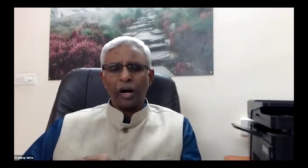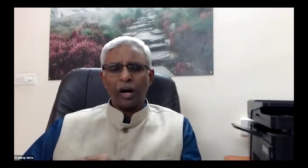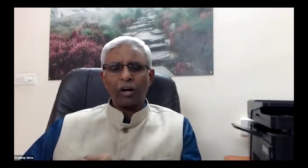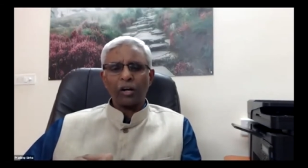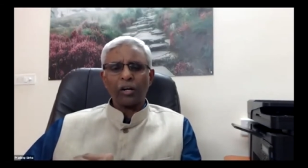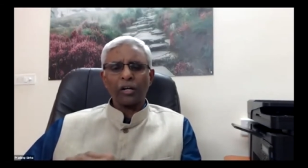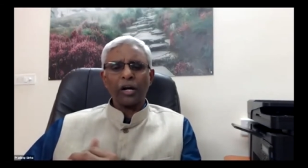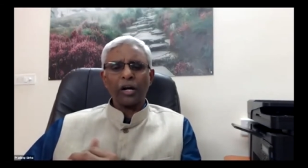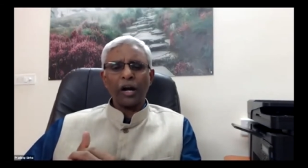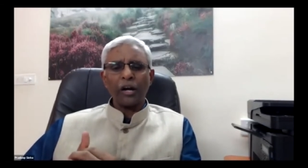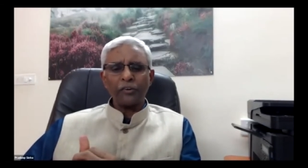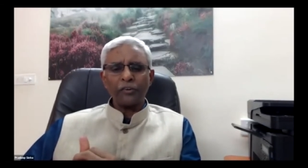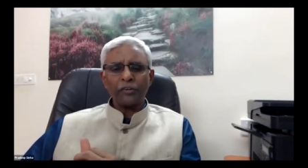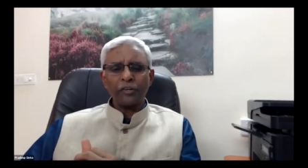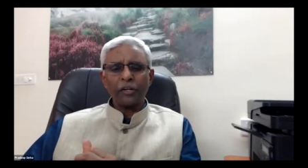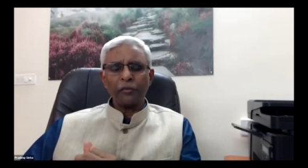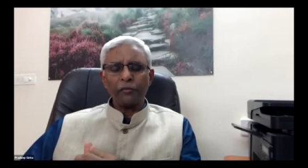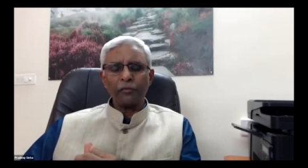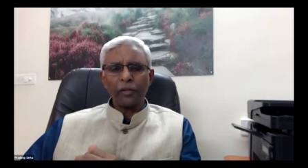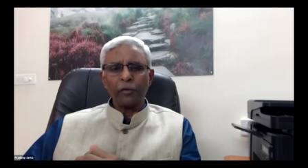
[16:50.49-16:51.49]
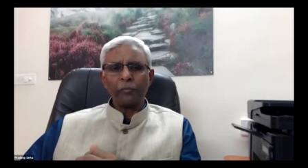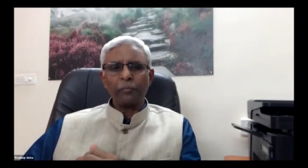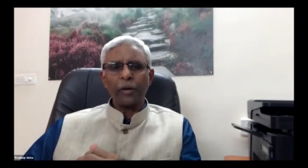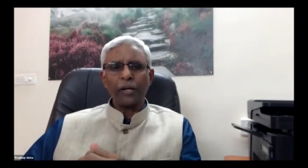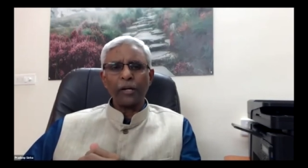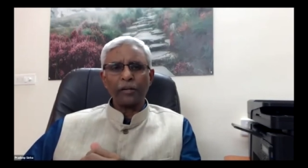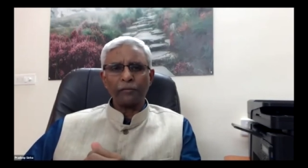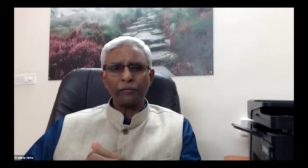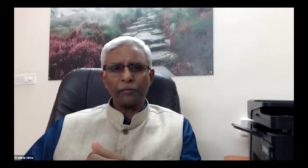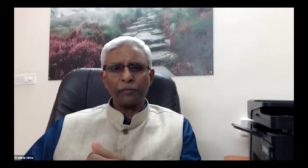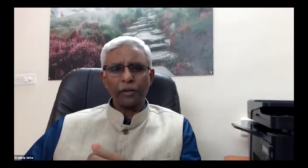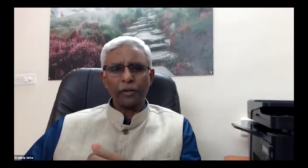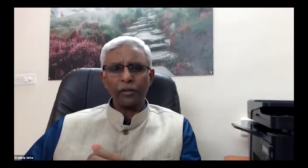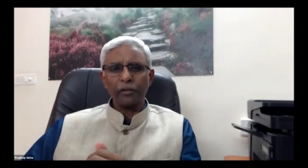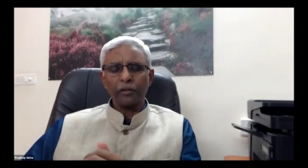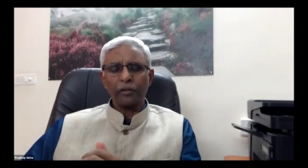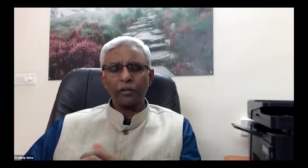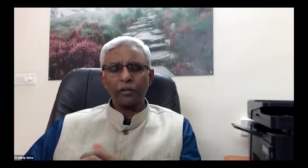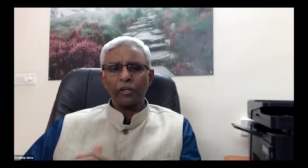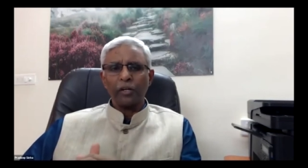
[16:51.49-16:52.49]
our country will benefit